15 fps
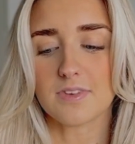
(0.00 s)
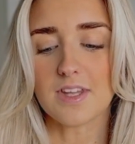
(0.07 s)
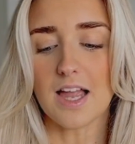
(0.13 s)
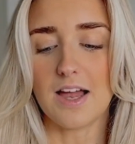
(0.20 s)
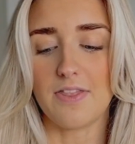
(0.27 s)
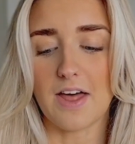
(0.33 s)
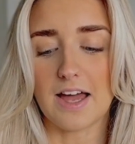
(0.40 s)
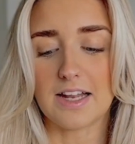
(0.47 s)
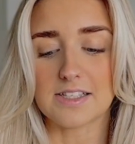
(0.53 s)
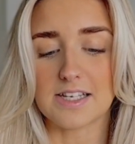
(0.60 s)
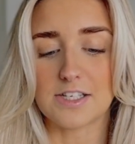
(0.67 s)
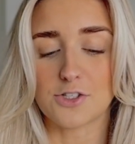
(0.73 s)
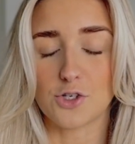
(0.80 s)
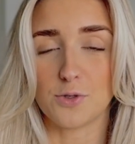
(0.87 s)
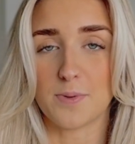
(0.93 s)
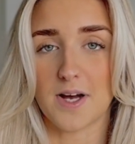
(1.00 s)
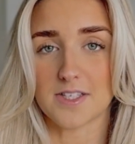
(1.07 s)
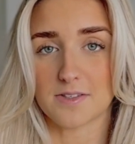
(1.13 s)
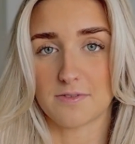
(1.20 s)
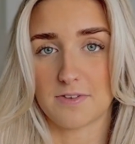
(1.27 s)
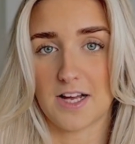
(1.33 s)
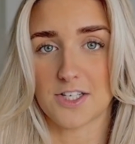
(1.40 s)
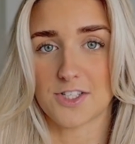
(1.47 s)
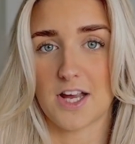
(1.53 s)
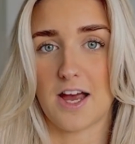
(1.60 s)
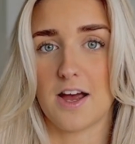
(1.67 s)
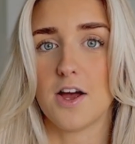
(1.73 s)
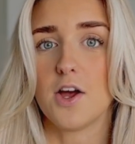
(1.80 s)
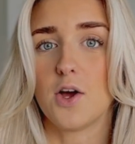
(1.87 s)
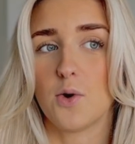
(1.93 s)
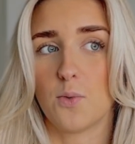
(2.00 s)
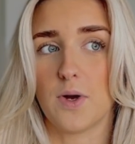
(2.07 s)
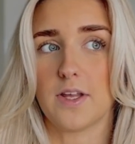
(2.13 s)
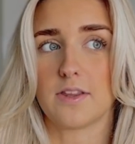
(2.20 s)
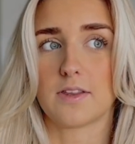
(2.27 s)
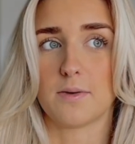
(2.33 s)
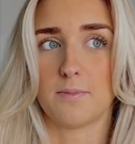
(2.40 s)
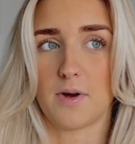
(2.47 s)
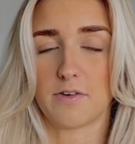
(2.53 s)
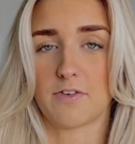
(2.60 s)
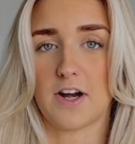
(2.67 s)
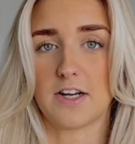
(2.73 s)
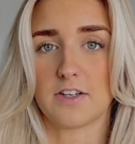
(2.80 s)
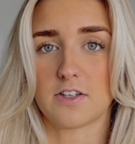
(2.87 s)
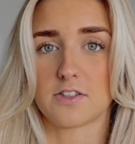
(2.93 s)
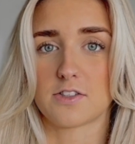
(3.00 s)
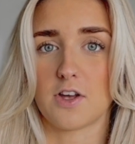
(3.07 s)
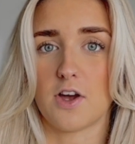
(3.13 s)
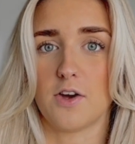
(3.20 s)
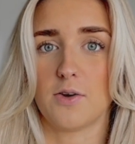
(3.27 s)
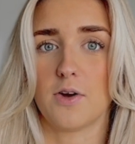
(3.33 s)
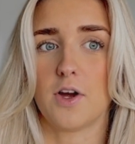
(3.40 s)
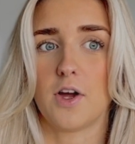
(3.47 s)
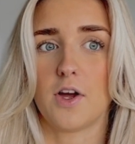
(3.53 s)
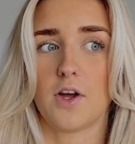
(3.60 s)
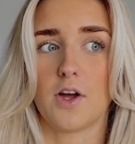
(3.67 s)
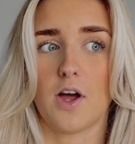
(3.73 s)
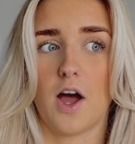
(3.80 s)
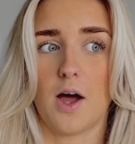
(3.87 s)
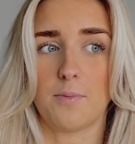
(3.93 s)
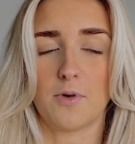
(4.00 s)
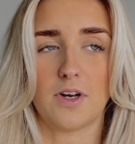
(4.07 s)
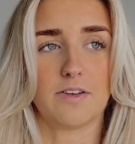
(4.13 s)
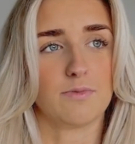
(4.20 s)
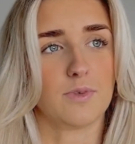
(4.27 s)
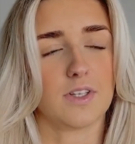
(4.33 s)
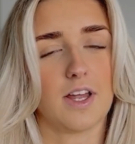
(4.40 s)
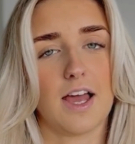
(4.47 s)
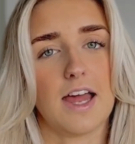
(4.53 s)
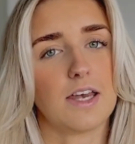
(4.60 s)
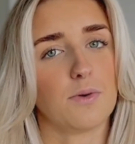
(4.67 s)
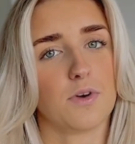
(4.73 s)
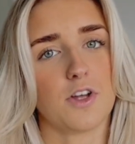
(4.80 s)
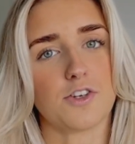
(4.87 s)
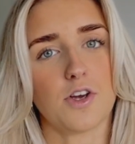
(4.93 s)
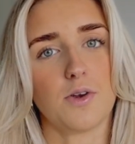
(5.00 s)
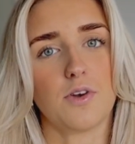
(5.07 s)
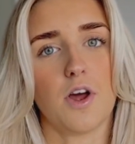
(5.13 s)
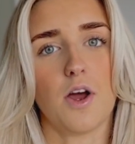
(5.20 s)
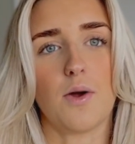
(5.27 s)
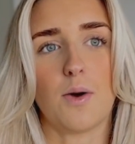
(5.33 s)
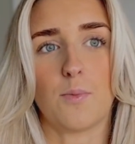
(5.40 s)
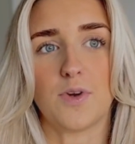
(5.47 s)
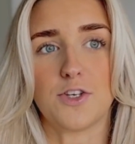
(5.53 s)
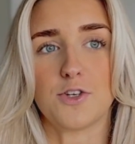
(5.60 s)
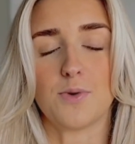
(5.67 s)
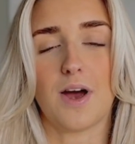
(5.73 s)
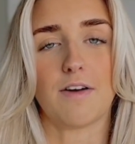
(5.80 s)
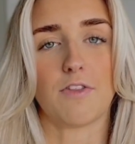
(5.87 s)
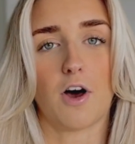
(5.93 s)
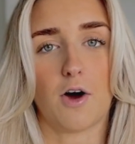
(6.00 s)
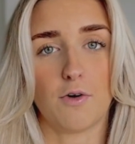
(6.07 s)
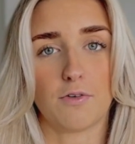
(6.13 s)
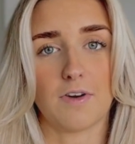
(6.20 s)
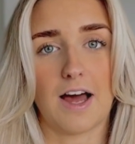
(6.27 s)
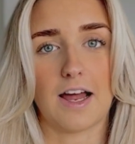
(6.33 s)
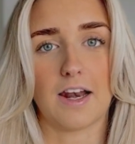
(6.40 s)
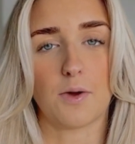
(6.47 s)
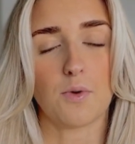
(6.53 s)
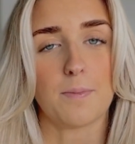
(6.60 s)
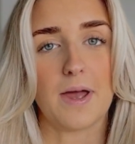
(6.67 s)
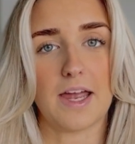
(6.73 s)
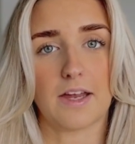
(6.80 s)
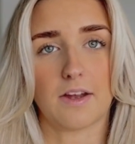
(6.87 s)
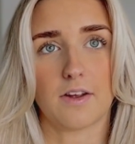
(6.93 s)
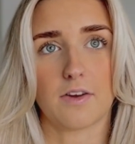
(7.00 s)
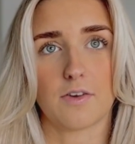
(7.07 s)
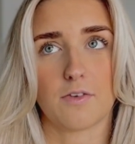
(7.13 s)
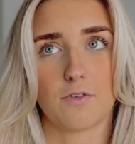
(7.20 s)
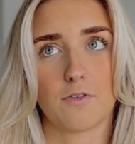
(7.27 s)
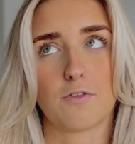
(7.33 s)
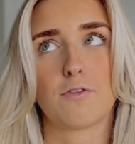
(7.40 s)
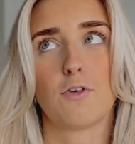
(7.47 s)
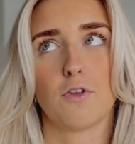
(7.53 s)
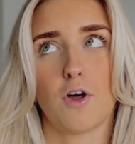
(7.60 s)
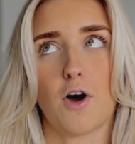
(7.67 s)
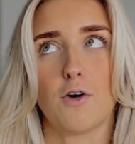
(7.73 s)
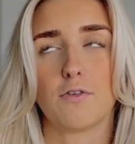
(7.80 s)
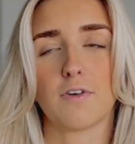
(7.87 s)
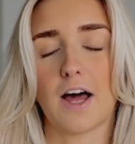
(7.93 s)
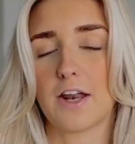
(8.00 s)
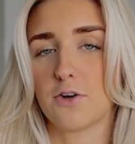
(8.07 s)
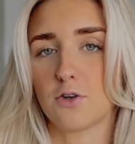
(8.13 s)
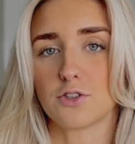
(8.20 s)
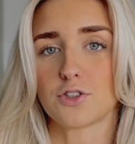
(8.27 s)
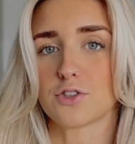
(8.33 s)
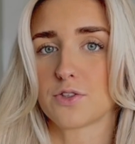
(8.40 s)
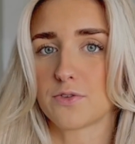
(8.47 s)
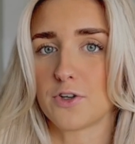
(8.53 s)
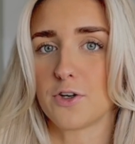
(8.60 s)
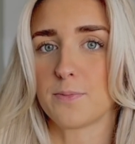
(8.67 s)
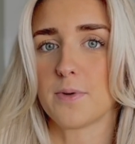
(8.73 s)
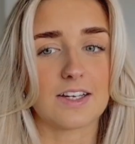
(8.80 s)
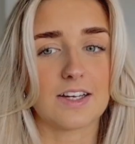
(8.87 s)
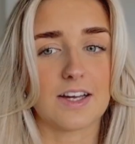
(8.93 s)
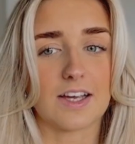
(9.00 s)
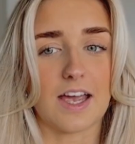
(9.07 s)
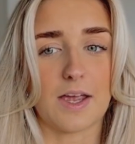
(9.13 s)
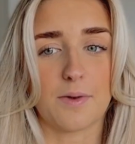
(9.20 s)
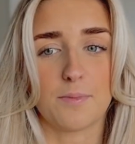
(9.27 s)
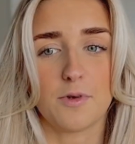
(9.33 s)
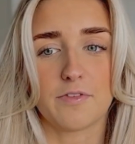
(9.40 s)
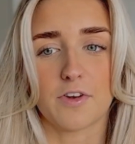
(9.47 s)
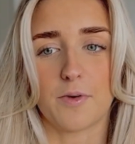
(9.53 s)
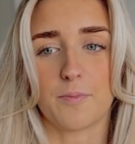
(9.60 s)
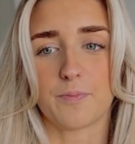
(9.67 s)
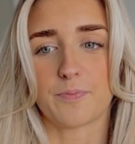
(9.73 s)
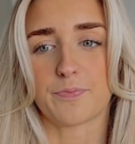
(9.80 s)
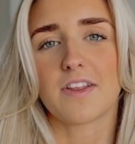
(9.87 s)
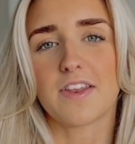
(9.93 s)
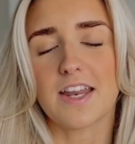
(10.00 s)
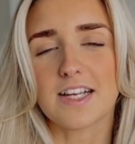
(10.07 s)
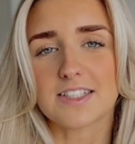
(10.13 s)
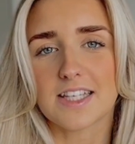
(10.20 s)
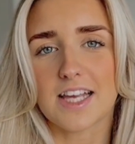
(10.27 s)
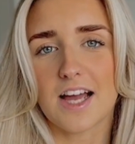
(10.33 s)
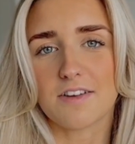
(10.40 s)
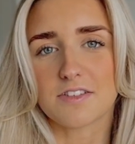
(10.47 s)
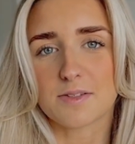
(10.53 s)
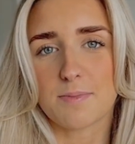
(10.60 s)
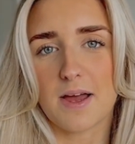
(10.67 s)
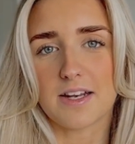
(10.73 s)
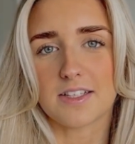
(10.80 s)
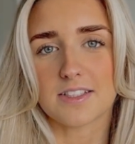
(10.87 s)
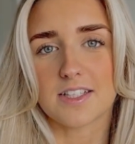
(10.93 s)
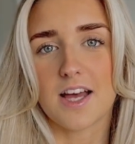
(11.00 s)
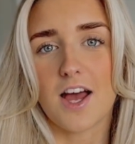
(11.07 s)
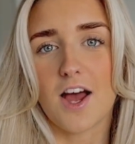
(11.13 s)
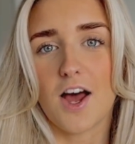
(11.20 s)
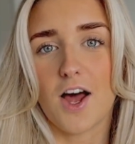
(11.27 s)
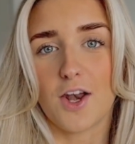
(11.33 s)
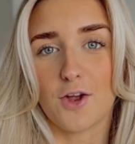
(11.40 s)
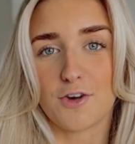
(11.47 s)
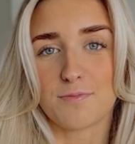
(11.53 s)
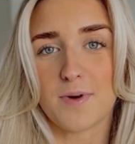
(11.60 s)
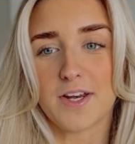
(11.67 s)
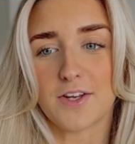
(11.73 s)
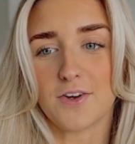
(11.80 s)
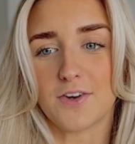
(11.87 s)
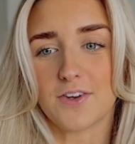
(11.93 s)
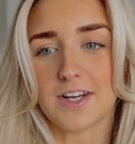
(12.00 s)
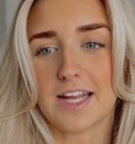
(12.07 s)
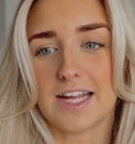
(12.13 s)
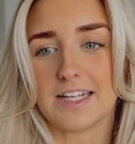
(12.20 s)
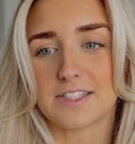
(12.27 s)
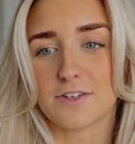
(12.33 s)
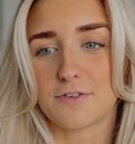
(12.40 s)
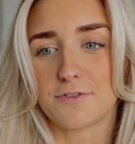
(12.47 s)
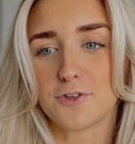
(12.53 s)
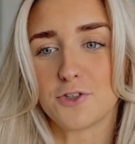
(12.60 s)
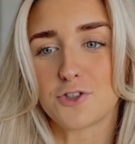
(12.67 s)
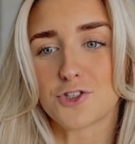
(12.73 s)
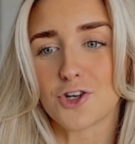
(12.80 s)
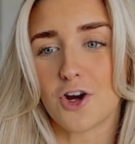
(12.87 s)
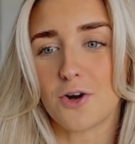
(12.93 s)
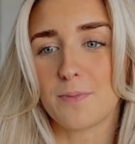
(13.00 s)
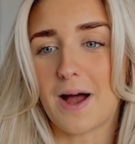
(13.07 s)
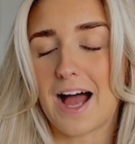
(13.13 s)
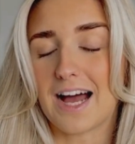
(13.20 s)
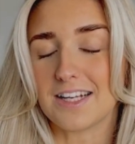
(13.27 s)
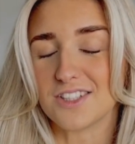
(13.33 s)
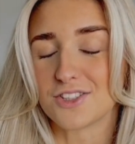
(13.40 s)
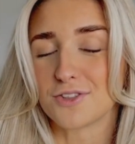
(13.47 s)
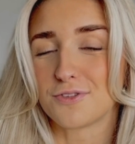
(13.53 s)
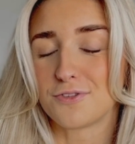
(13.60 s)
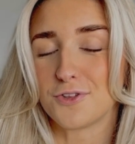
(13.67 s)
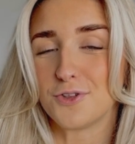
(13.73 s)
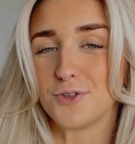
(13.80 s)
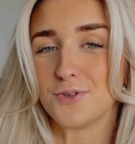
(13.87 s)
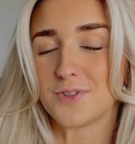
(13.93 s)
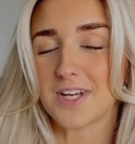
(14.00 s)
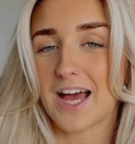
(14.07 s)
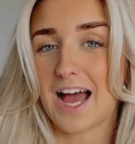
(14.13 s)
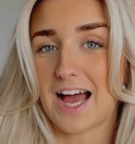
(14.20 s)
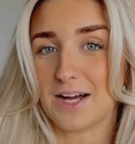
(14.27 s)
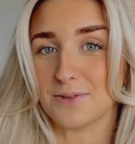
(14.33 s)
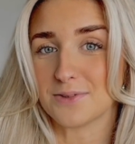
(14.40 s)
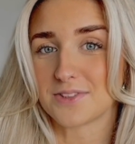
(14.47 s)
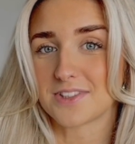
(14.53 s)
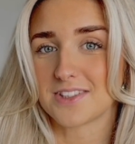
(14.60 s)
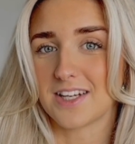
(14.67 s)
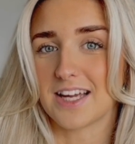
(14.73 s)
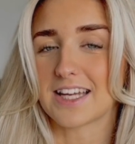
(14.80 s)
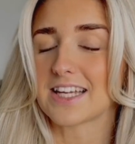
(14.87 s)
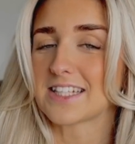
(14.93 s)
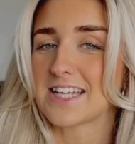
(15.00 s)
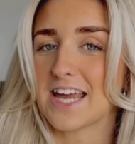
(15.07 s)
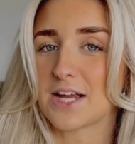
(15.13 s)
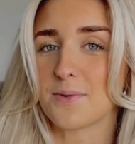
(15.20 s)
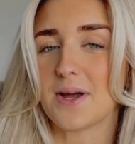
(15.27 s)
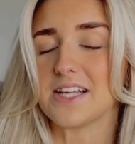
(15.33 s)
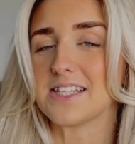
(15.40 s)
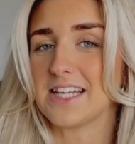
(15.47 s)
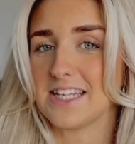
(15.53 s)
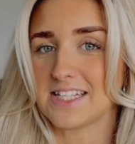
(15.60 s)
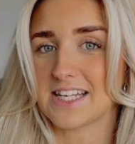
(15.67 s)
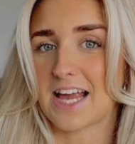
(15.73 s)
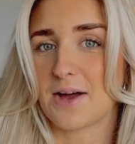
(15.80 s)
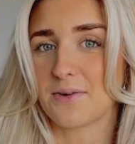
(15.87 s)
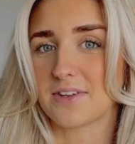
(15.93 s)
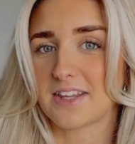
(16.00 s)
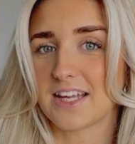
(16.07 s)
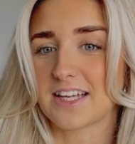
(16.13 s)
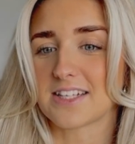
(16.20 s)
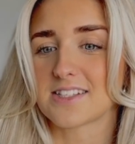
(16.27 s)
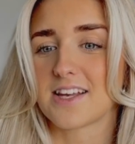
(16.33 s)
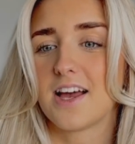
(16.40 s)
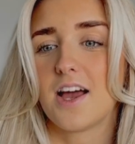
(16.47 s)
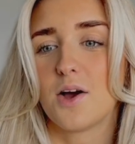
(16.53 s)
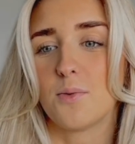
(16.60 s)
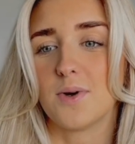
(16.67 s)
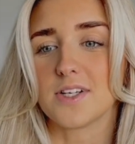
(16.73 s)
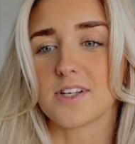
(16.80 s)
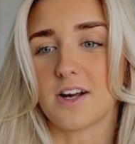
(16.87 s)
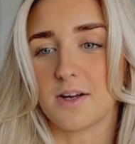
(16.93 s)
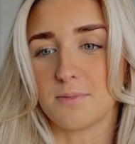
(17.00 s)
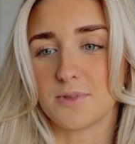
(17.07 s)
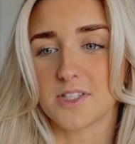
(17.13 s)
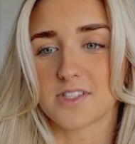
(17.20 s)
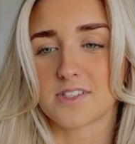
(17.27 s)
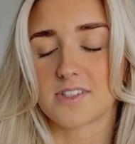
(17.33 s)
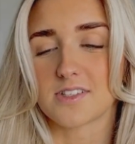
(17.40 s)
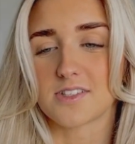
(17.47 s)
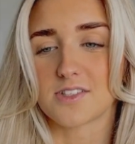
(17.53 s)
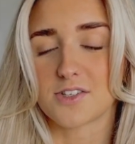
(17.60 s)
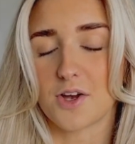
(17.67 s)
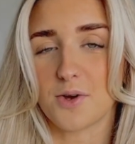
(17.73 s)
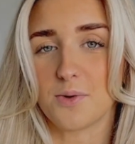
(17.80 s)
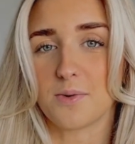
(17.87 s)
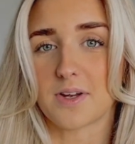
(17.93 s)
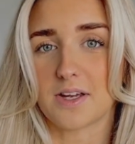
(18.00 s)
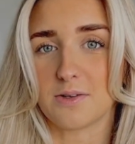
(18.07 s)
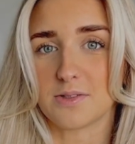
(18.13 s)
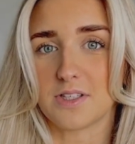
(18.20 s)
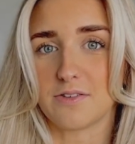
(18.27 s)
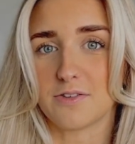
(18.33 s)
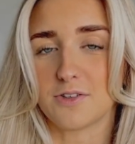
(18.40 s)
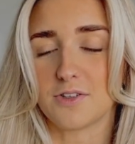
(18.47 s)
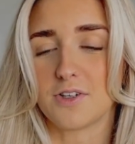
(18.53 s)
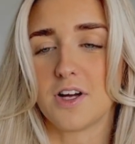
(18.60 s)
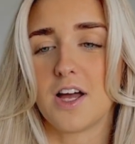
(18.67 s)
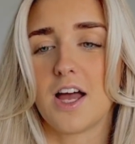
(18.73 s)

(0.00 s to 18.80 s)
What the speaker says: And that is a 2-person flat share with my friend, so I'm not living with anyone I don't know, and we do have the whole flat, we're paying for the whole flat, not just a room. Okay, moving on. And the next thing I've spent a lot of money on is food shop and food out, takeaways, eating out and things, which I'm just so guilty for.